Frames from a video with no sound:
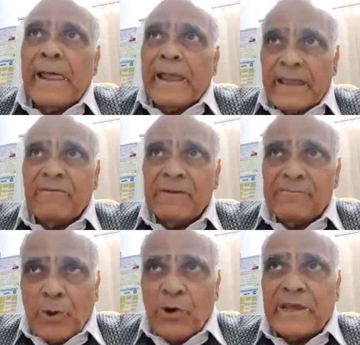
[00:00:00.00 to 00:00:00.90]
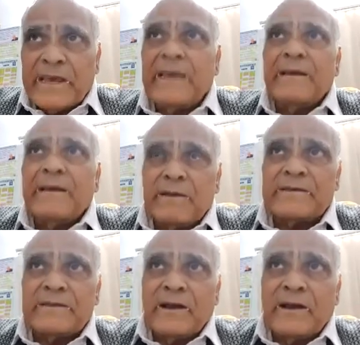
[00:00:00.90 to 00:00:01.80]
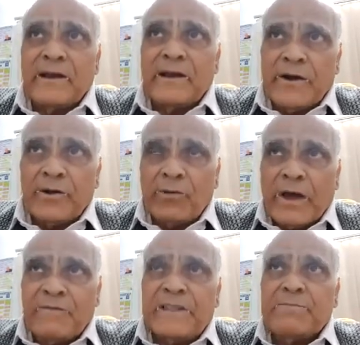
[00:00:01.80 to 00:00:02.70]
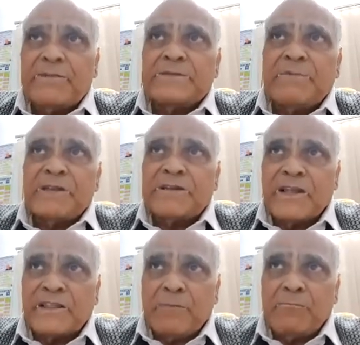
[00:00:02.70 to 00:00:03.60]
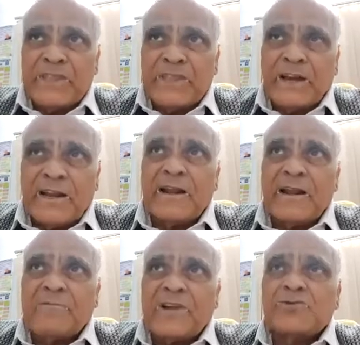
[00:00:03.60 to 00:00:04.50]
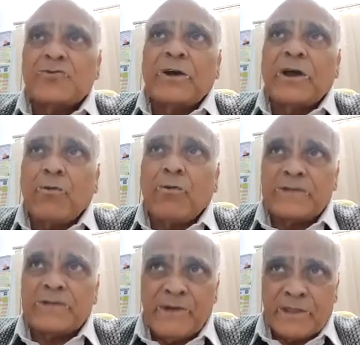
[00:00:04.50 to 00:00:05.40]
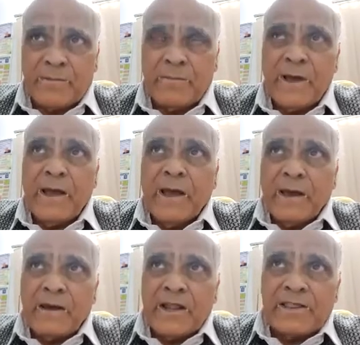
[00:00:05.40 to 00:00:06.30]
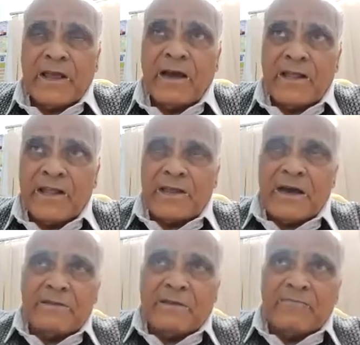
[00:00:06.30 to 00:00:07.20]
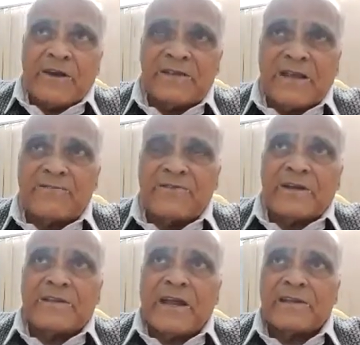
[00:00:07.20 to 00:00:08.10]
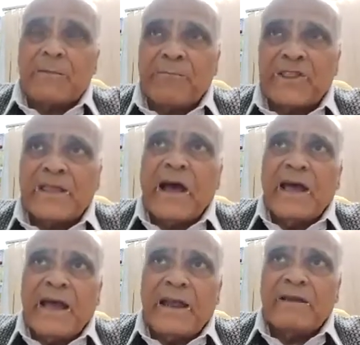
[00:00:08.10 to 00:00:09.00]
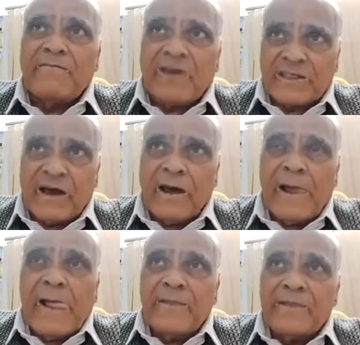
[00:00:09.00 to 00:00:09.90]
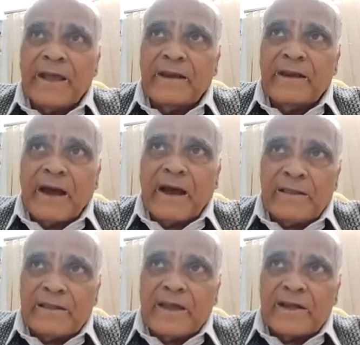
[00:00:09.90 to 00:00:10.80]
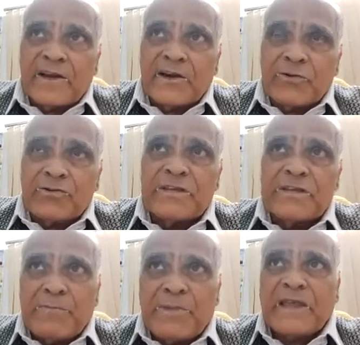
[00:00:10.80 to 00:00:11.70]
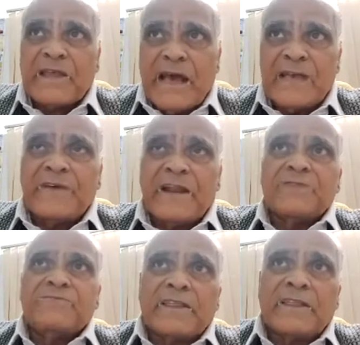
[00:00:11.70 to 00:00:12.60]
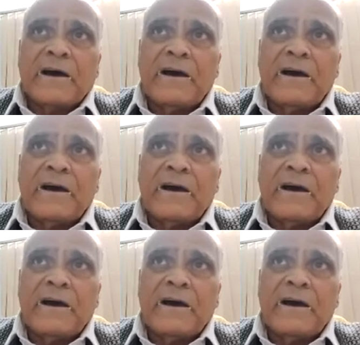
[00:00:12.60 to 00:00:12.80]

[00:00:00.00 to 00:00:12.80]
Even pure ghee is, according to Ayurvedic principles, Ghitam Pit Anilaram Rashtukar Osam Hitam. Ghita, what they have said, that the Pitta and Vata, they it reduces the pitta as well as vata.